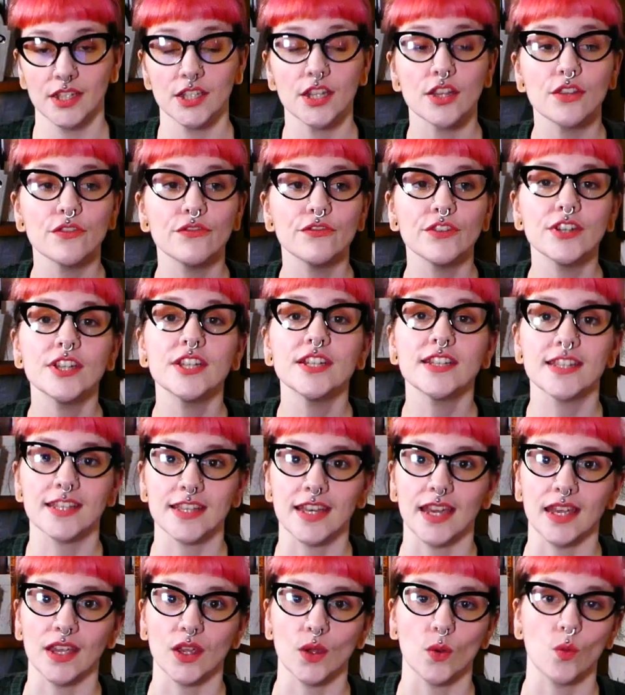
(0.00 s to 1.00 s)
So the first
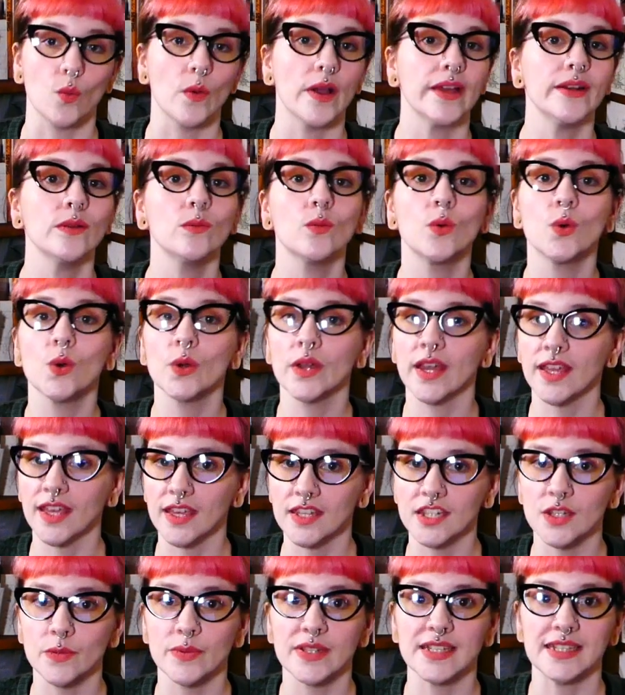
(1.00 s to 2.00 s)
thing when walking
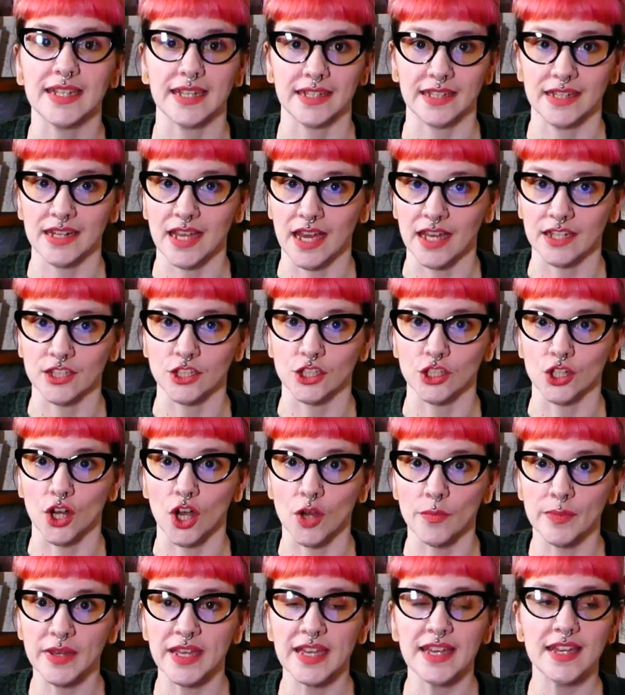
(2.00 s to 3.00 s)
into a secondhand
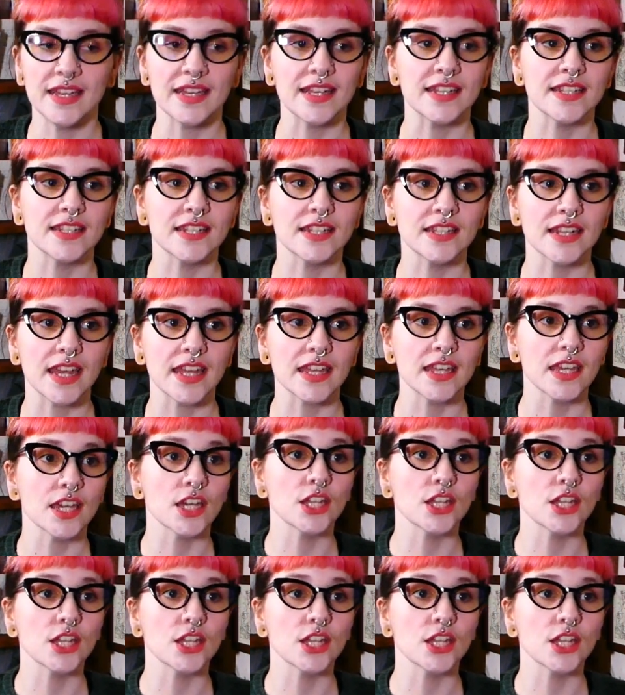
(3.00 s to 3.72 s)
shop is to take